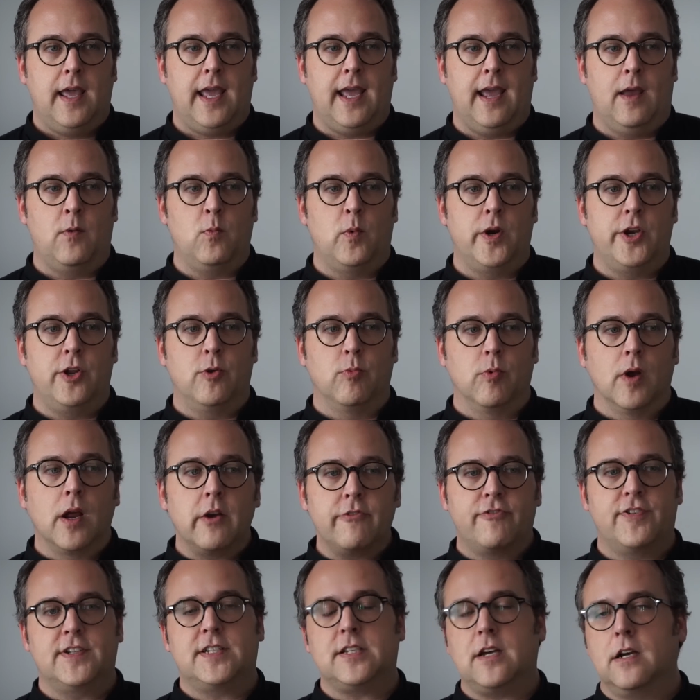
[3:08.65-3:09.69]
And when you
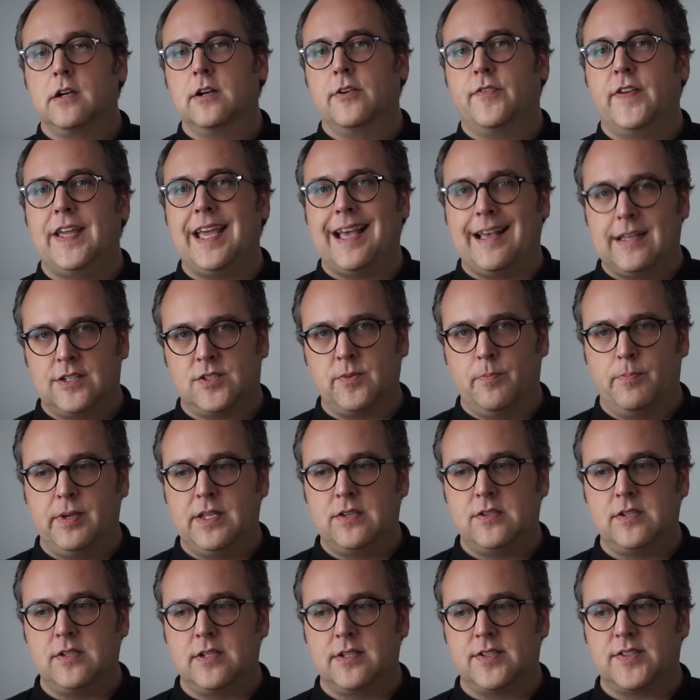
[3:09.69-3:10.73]
run photography as a
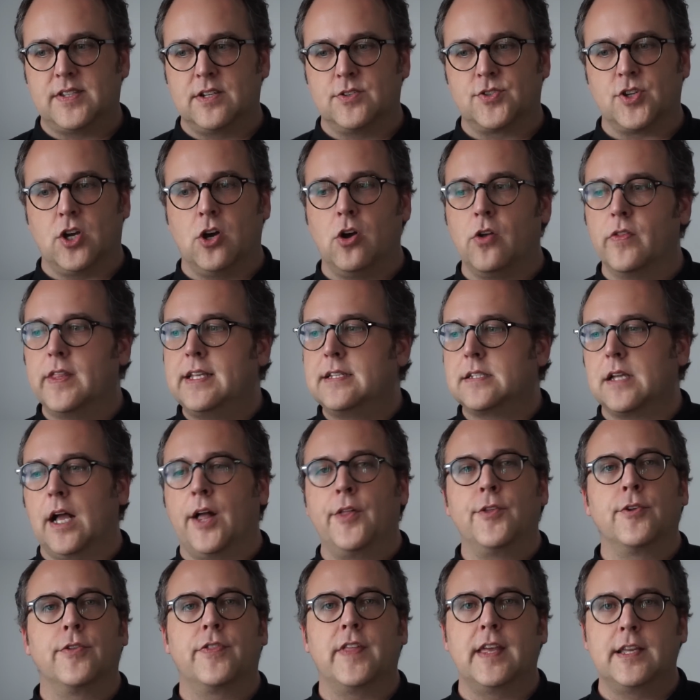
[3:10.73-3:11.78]
business, there's all these
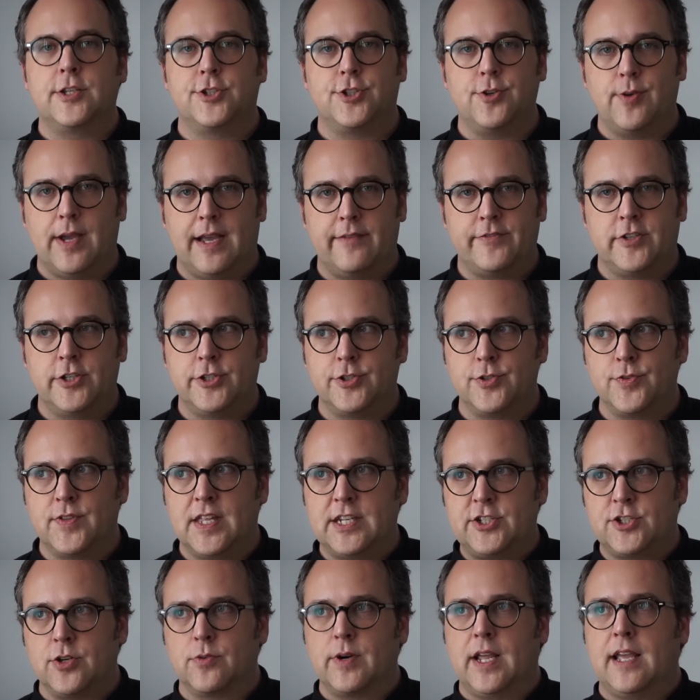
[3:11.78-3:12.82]
other things you have to do
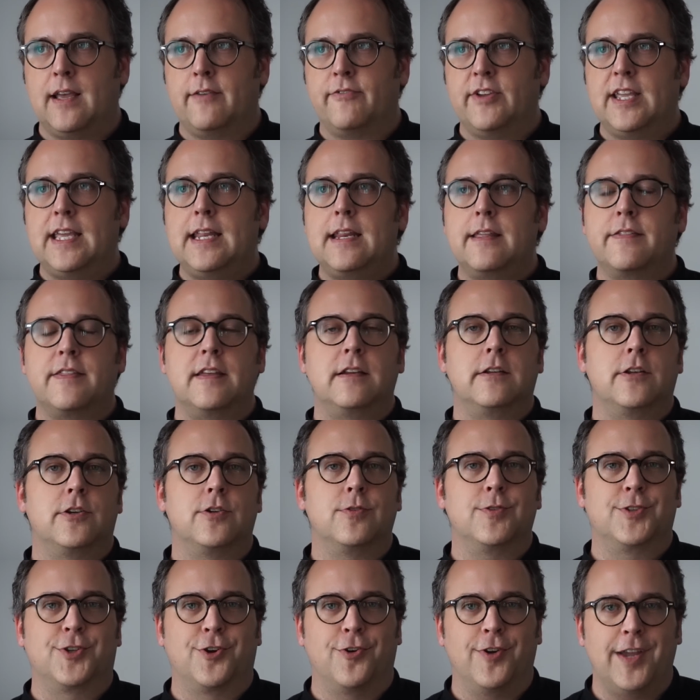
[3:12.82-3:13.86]
that don't have anything to do
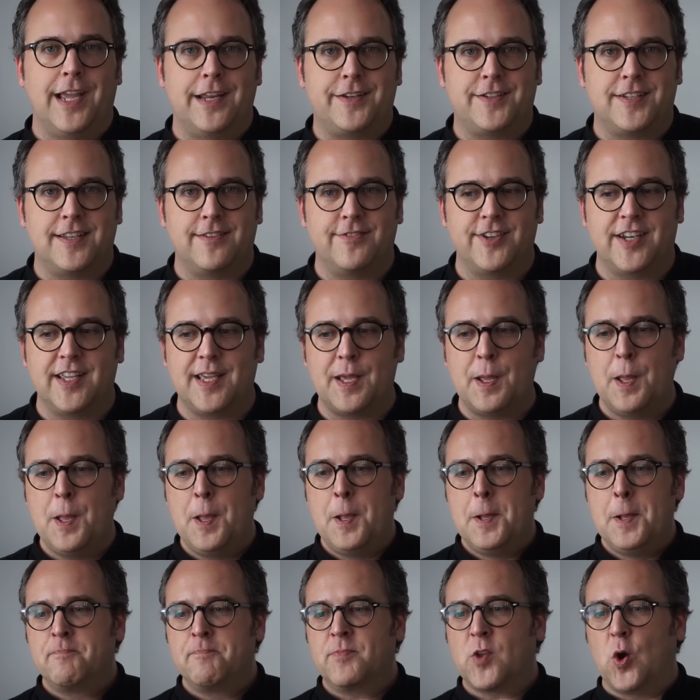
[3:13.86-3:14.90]
with creativity
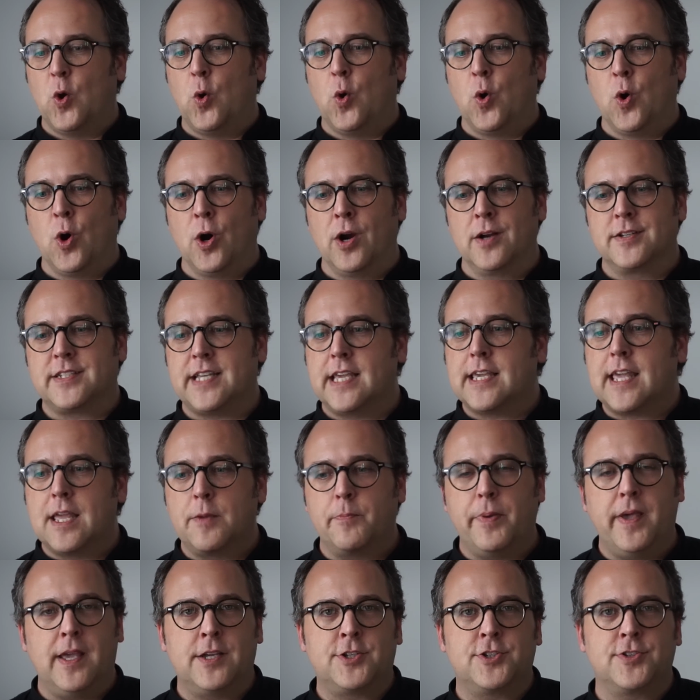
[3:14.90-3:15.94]
or taking
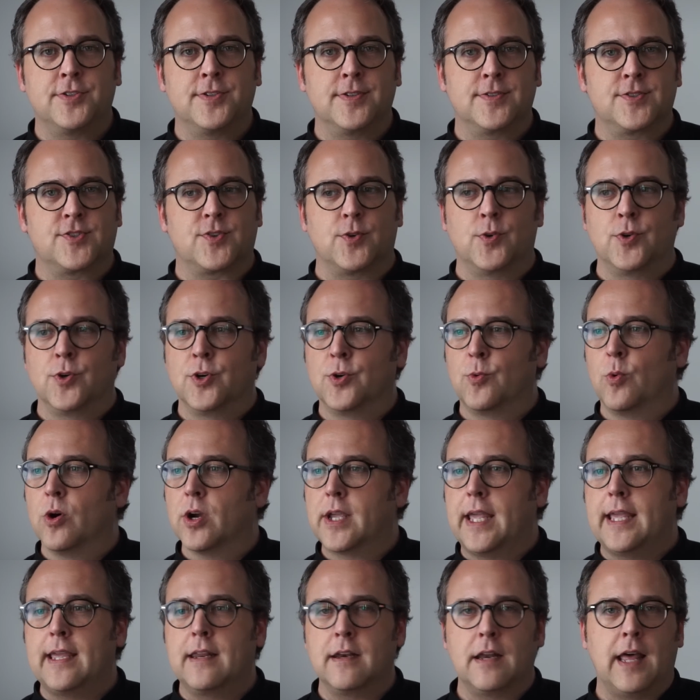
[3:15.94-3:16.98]
pictures or
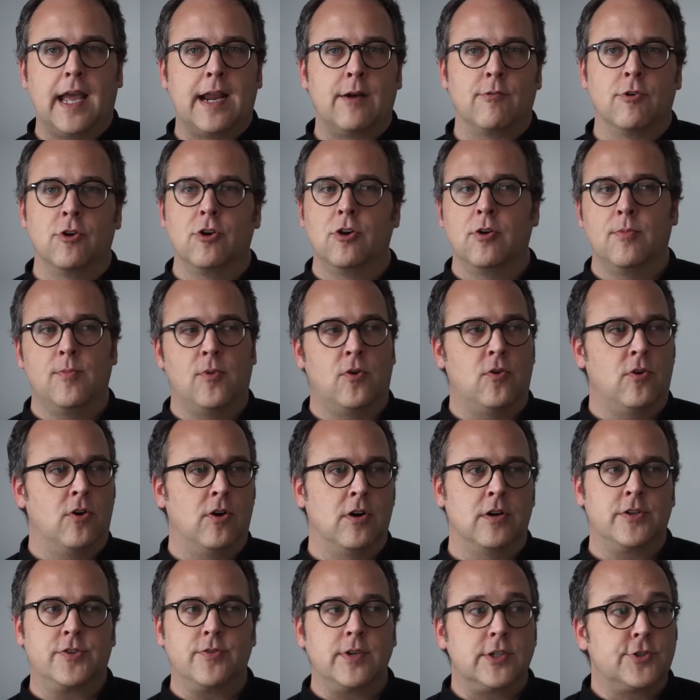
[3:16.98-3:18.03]
working in Lightroom
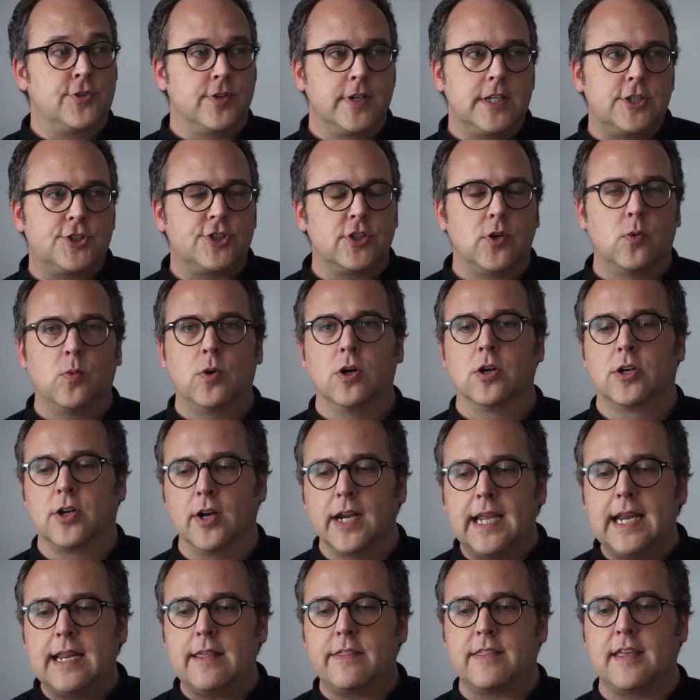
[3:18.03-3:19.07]
or doing traditional work or
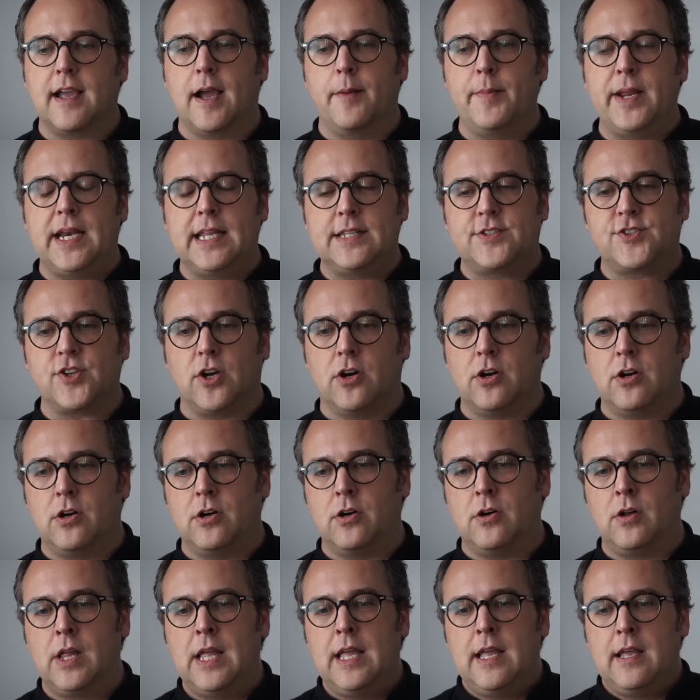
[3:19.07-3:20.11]
anything. I mean, it's
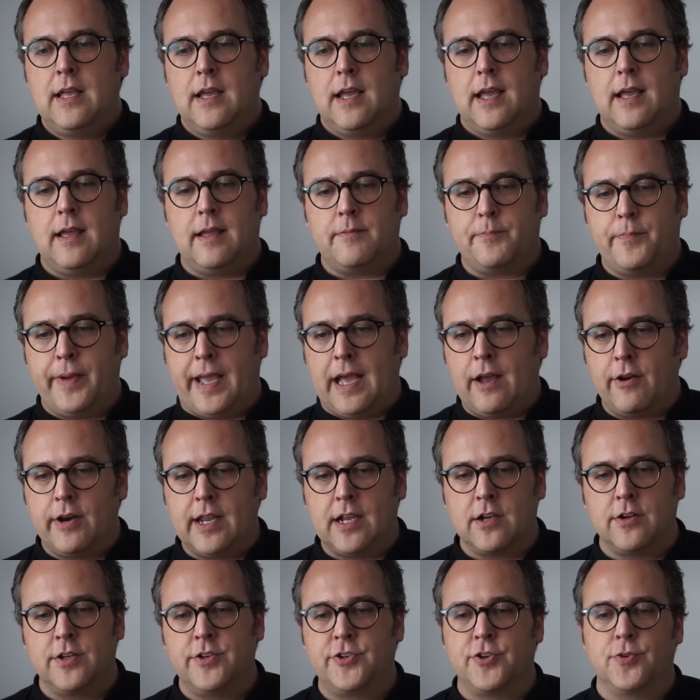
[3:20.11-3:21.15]
all
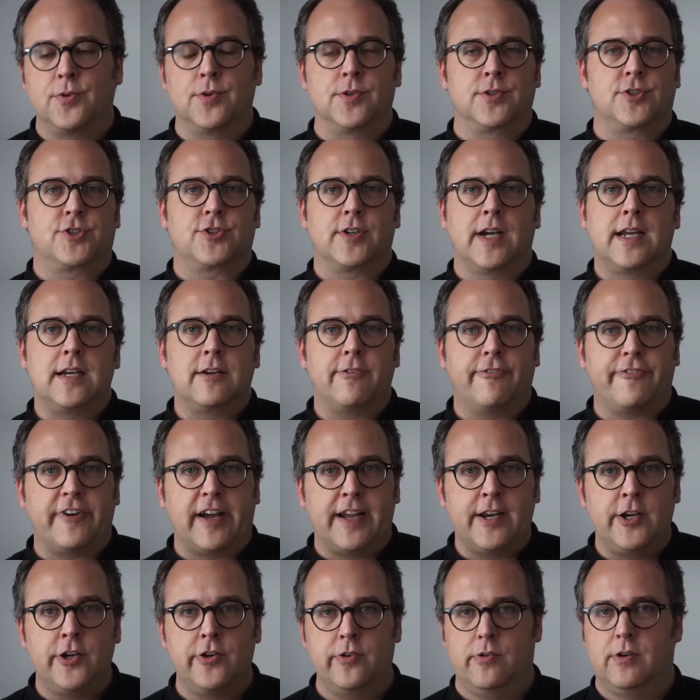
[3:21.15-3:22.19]
pounding on doors, trying to
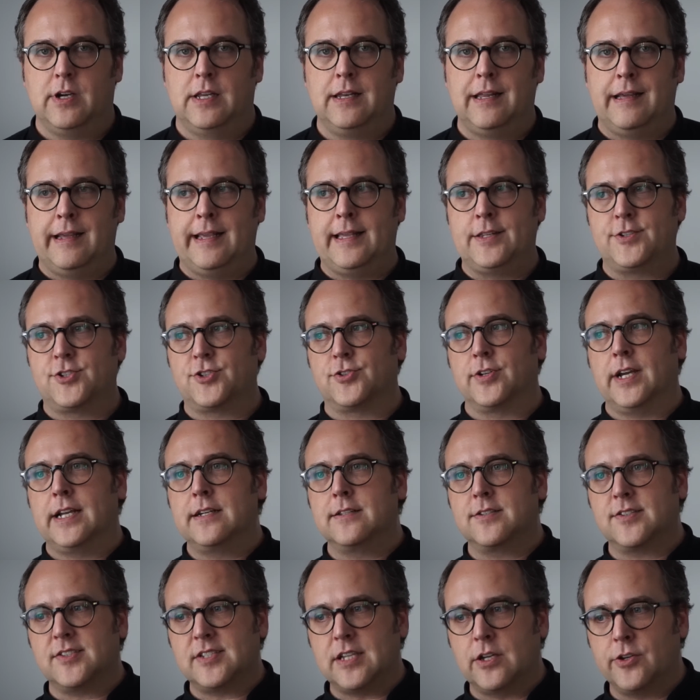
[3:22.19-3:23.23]
find new clients, trying
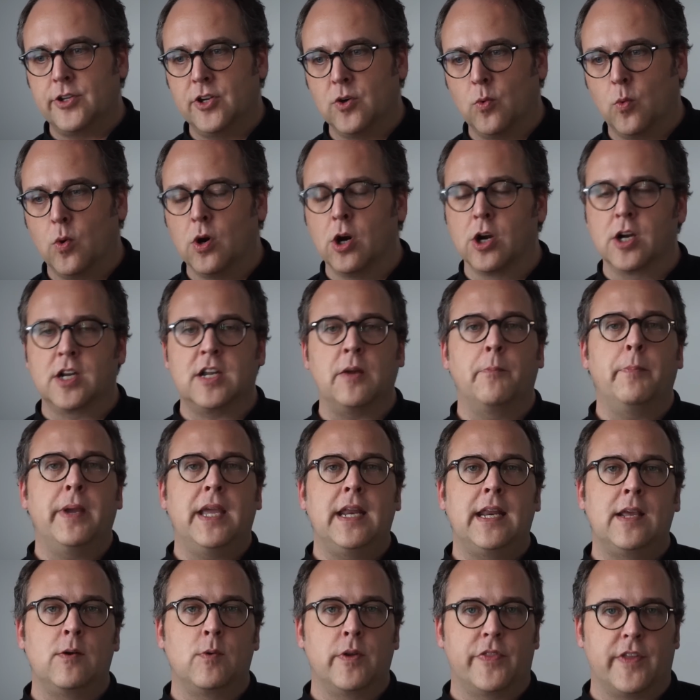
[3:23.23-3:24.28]
to sell your work,
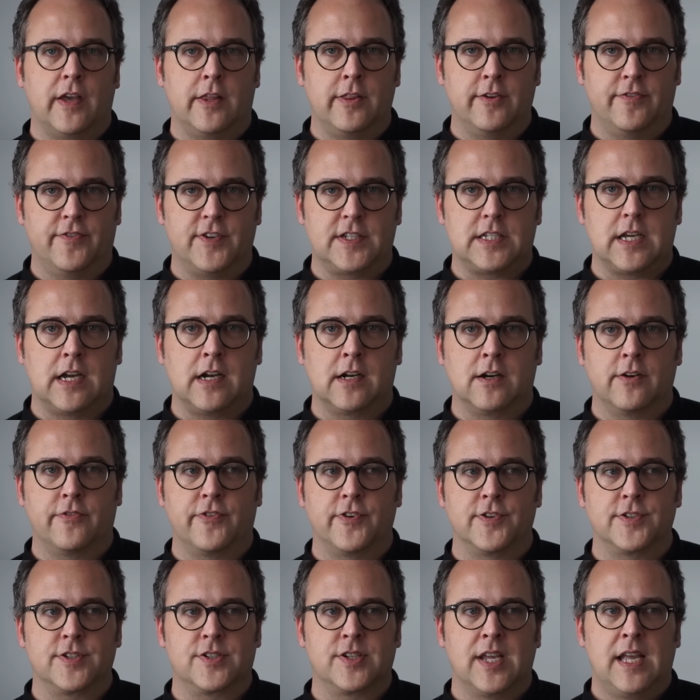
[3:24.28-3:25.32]
competing with other
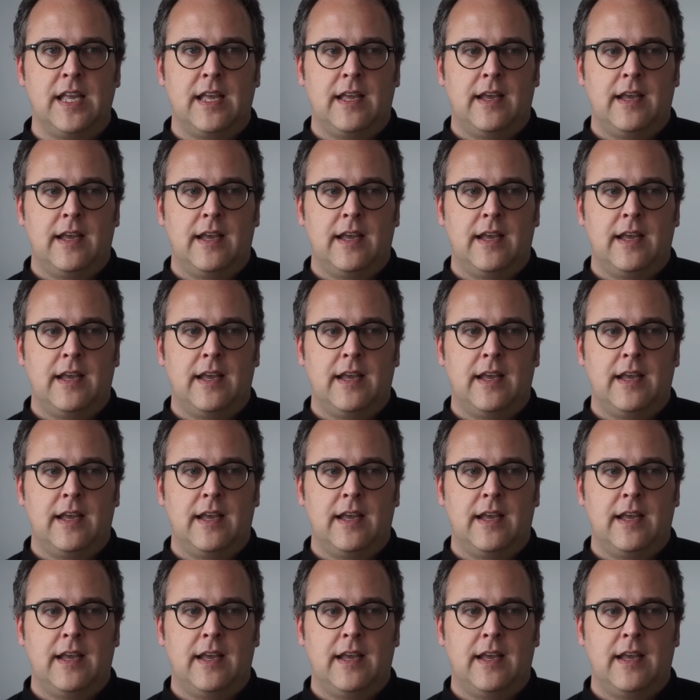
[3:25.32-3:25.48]
photographers,